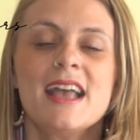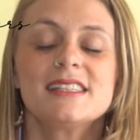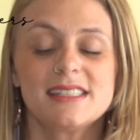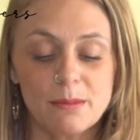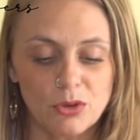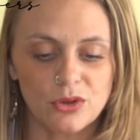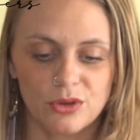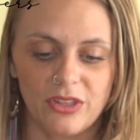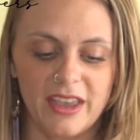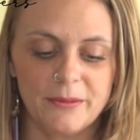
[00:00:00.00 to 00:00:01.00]

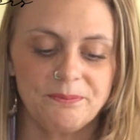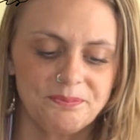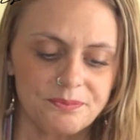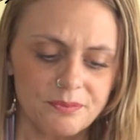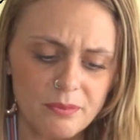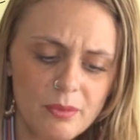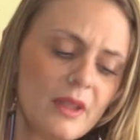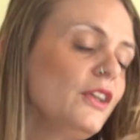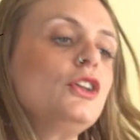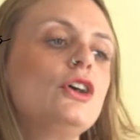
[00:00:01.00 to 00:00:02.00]
Similarly,
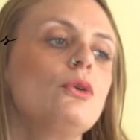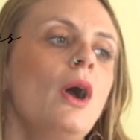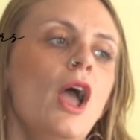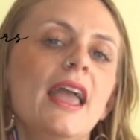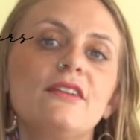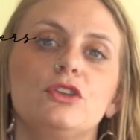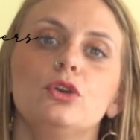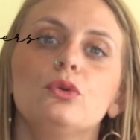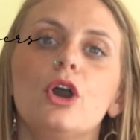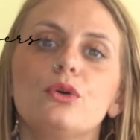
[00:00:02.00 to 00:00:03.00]
if
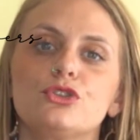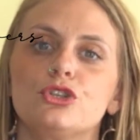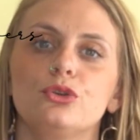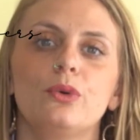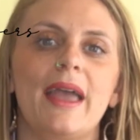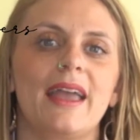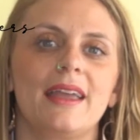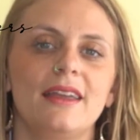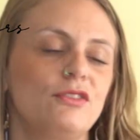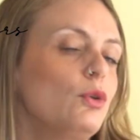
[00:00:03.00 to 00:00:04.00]
you
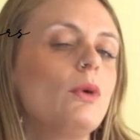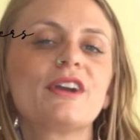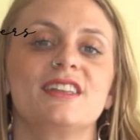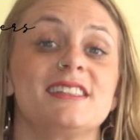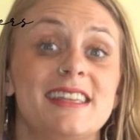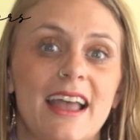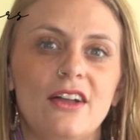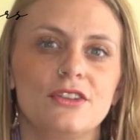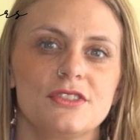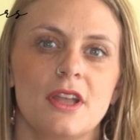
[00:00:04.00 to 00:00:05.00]
work in
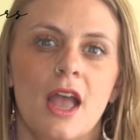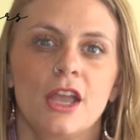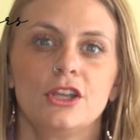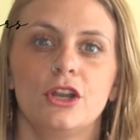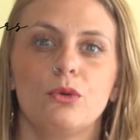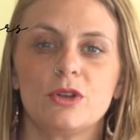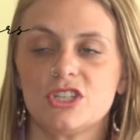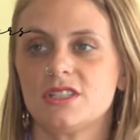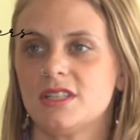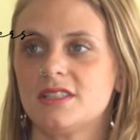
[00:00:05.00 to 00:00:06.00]
sales, which
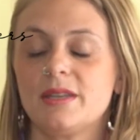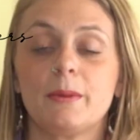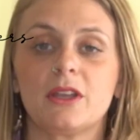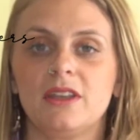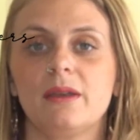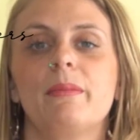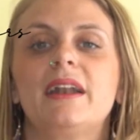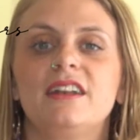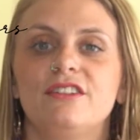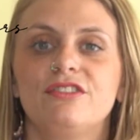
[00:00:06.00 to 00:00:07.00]
is a typically
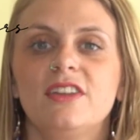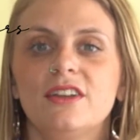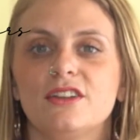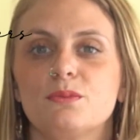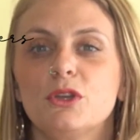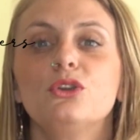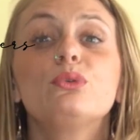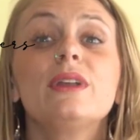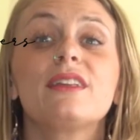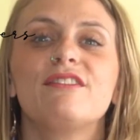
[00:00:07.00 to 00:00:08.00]
competitive field, but you
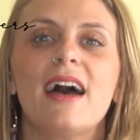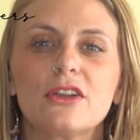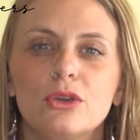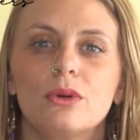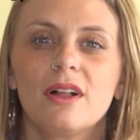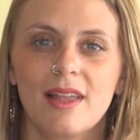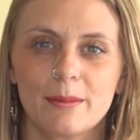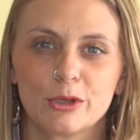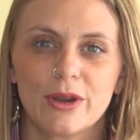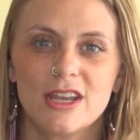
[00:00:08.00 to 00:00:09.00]
really value
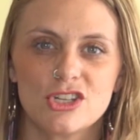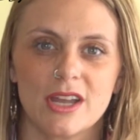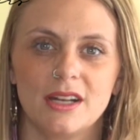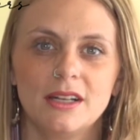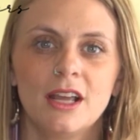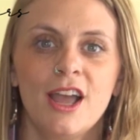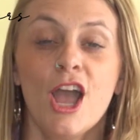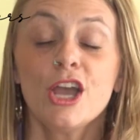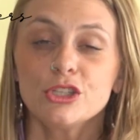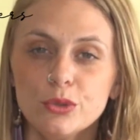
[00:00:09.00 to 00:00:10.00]
collaboration,
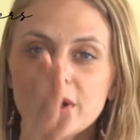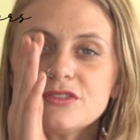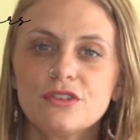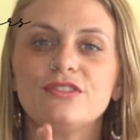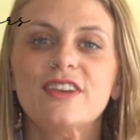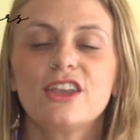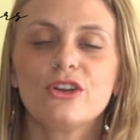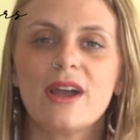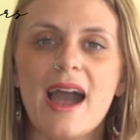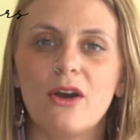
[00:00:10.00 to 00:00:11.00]
you have to
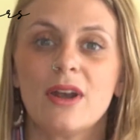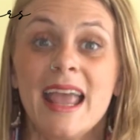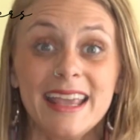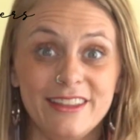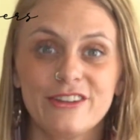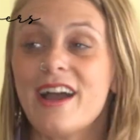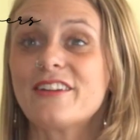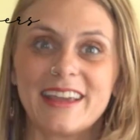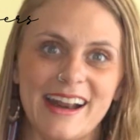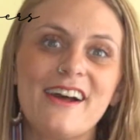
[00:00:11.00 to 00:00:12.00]
figure out either how
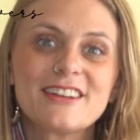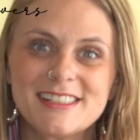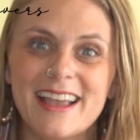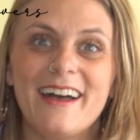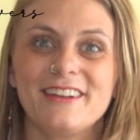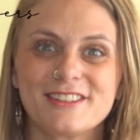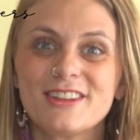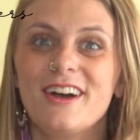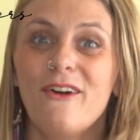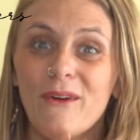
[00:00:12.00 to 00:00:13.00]
to get out of sales
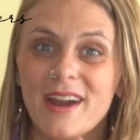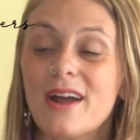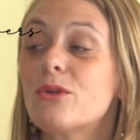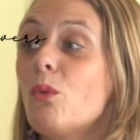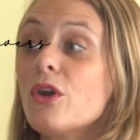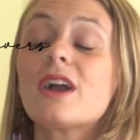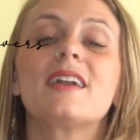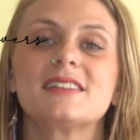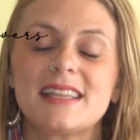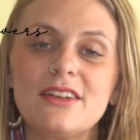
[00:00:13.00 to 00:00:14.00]
or how to work on
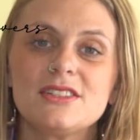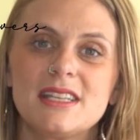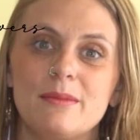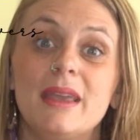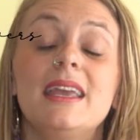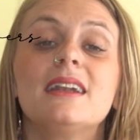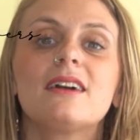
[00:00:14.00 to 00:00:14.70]
a sales team in a